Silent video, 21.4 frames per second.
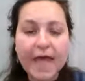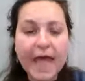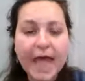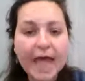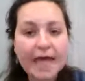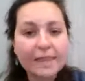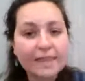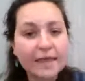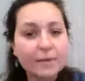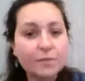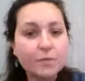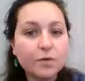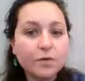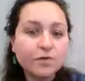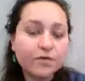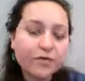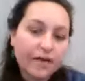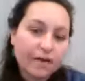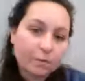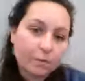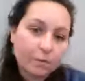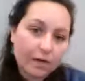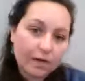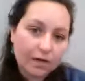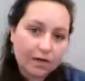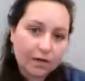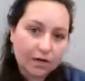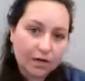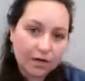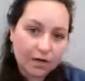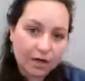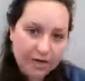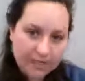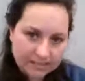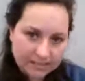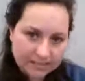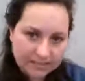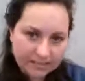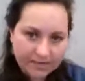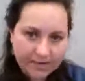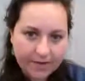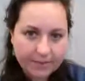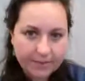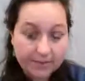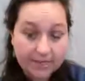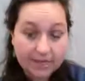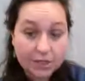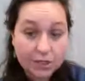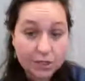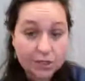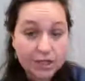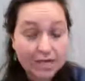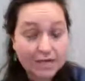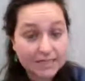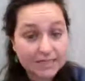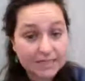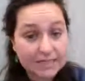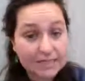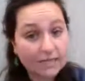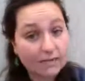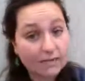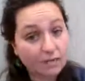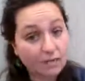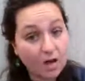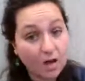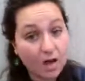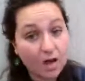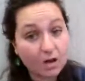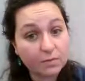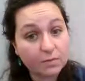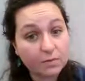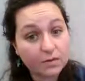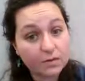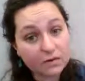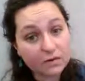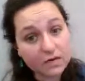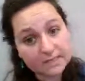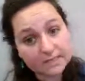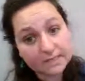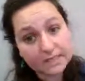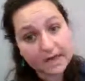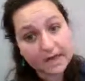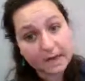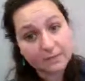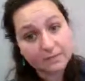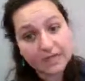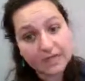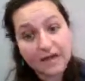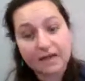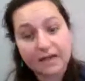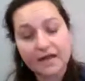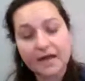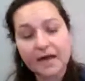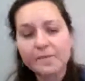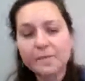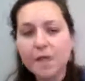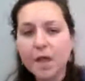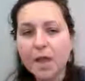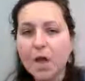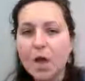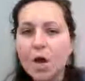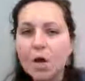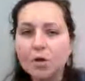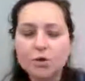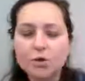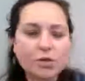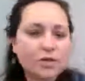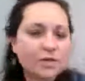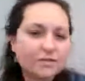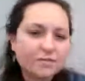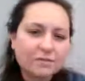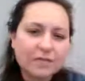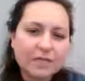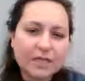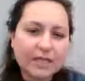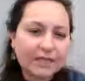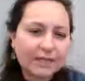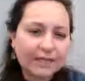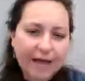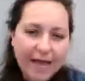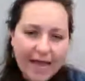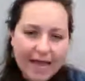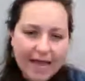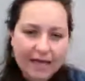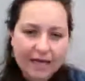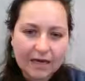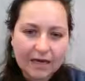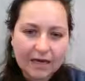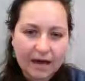And they move in with her cousin's family, and she has to get along with her cousin Gabriela, who she doesn't really like.